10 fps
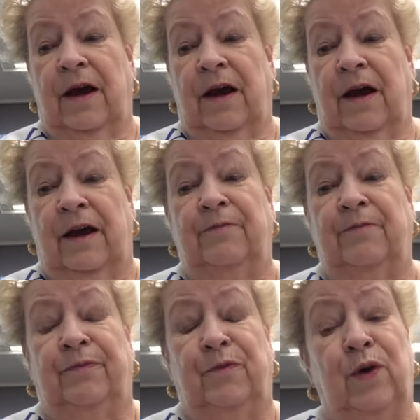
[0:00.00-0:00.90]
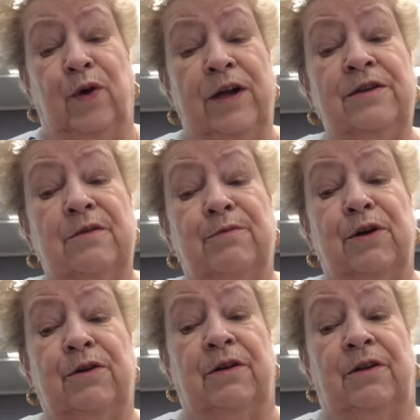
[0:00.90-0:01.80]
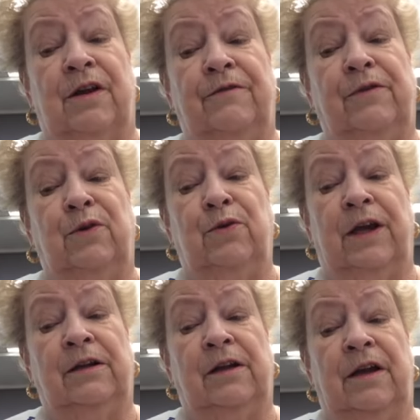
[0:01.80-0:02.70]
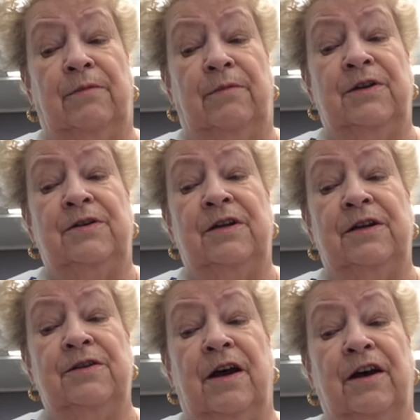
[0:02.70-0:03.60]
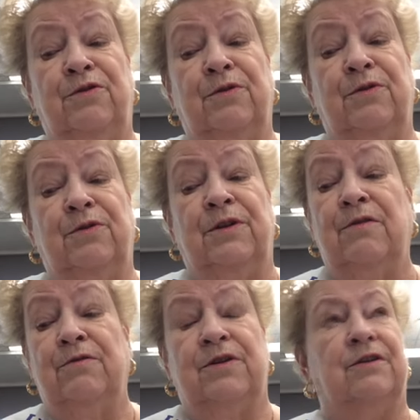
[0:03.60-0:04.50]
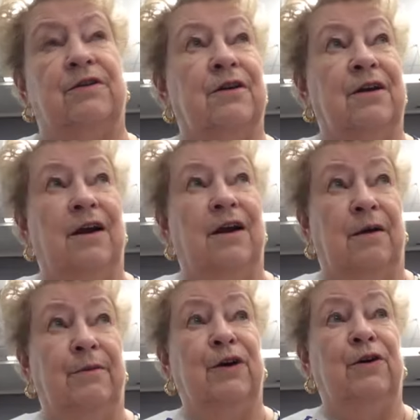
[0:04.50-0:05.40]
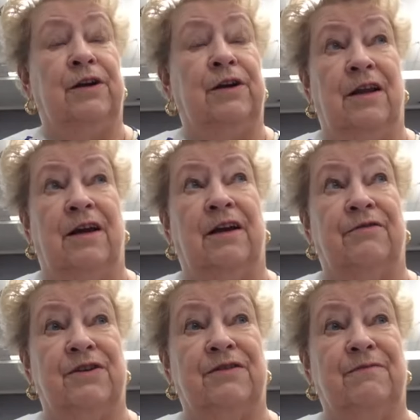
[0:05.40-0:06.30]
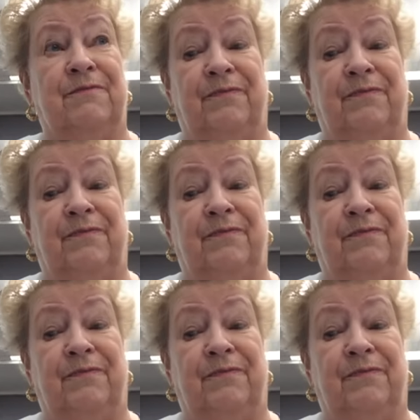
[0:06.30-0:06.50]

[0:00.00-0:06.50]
I read somewhere that that flu had claimed 600,000 American lives.